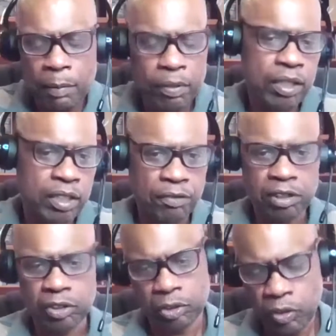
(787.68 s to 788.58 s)
me put it in a
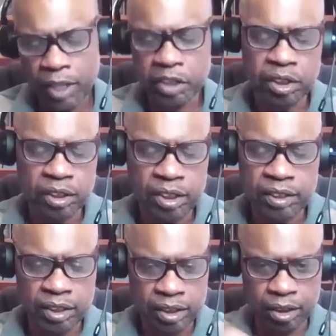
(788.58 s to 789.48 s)
different direction, since
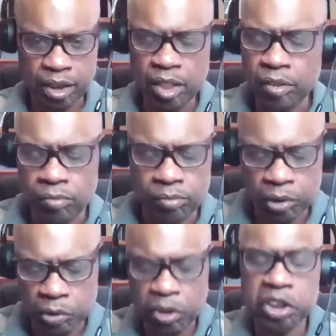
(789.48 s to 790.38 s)
this is,
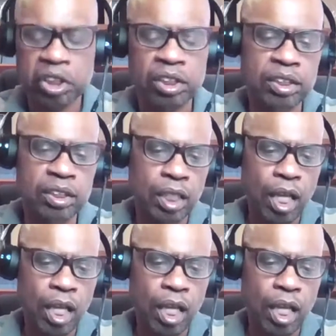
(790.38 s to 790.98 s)
we're Christians.